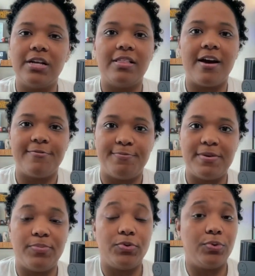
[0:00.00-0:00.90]
A lot of
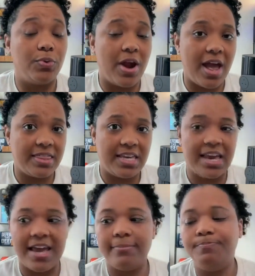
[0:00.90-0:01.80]
people who were at the
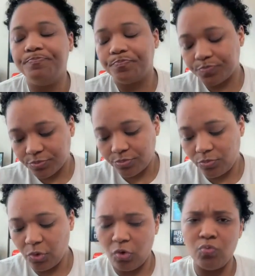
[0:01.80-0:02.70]
game
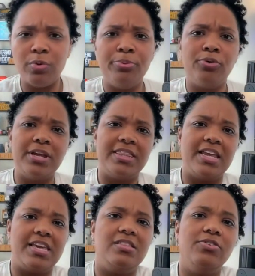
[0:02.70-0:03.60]
reporting
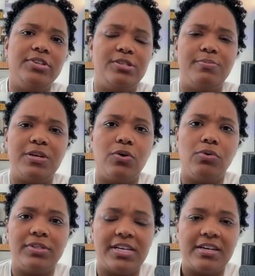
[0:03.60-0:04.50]
that he looked to be
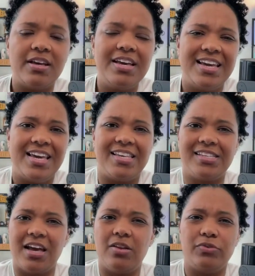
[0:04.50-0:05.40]
holding his
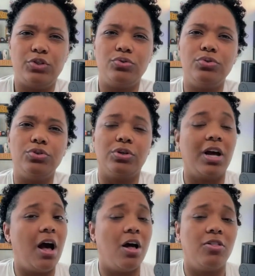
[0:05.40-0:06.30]
kind of shoulder
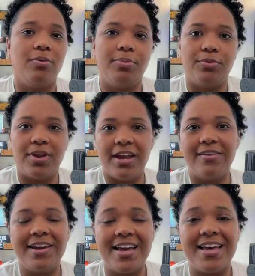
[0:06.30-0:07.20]
collarbone
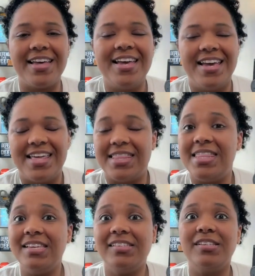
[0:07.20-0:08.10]
area.
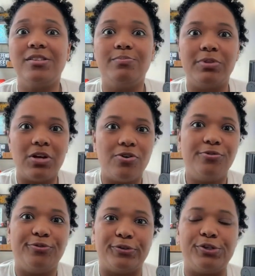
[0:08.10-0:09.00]
This is a blow
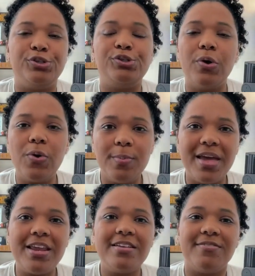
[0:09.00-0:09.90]
for so
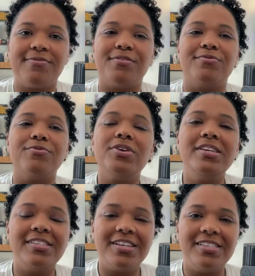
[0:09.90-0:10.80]
many different
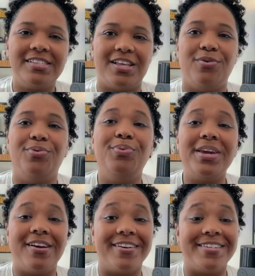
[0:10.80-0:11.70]
reasons that
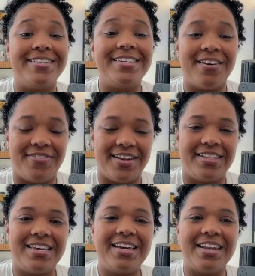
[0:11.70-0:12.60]
we are
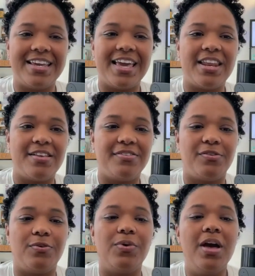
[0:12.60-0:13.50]
definitely going to get
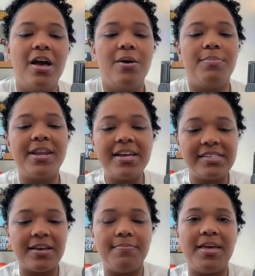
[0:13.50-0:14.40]
into. But as
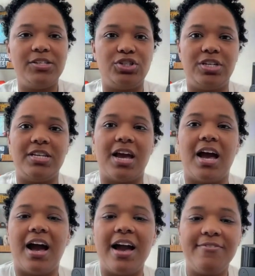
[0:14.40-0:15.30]
I mentioned,
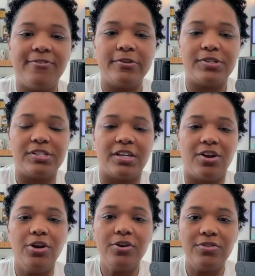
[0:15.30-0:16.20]
I first
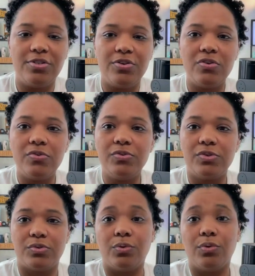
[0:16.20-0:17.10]
heard the
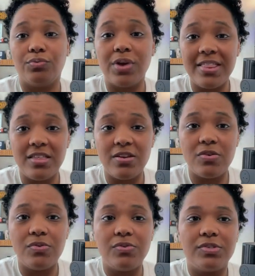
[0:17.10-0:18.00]
news or read the
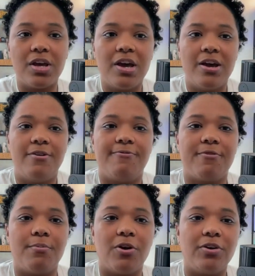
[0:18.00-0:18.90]
news
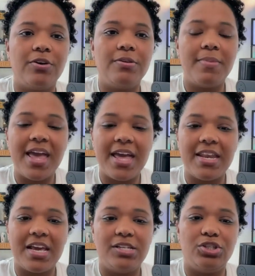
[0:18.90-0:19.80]
from our good
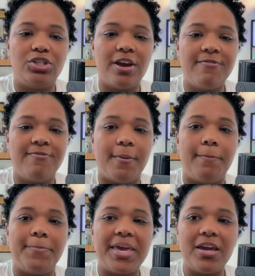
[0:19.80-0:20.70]
man, Geoff
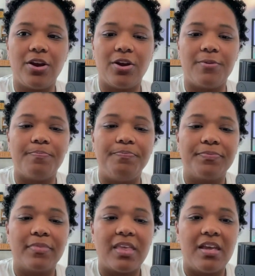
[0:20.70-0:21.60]
Baker.
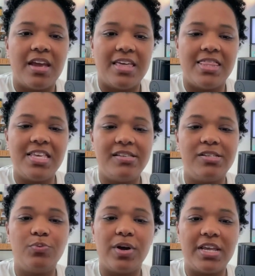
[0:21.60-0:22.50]
This
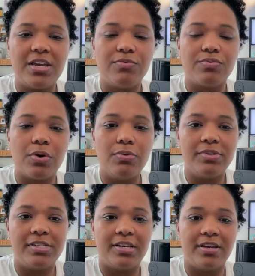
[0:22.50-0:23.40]
is what he
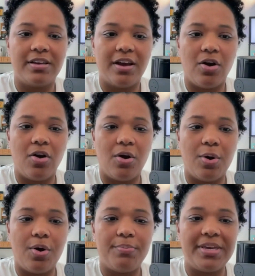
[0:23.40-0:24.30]
wrote
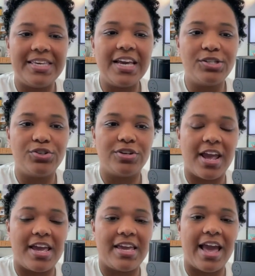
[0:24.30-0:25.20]

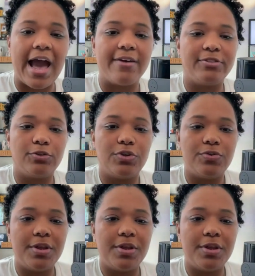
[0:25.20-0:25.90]
yesterday afternoon.